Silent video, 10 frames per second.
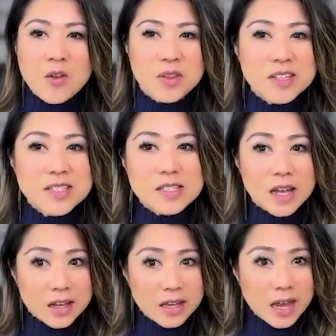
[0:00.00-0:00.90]
this is
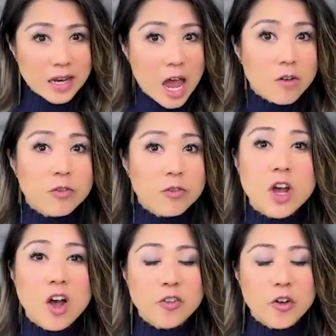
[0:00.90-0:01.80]
again average
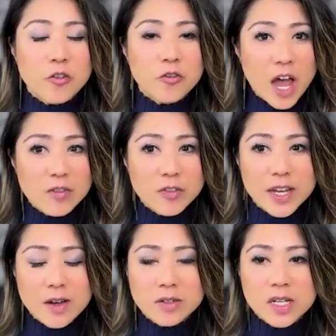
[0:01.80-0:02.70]
of 5
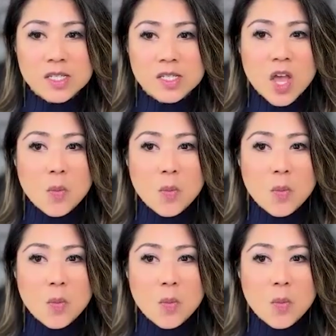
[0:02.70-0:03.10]
counties.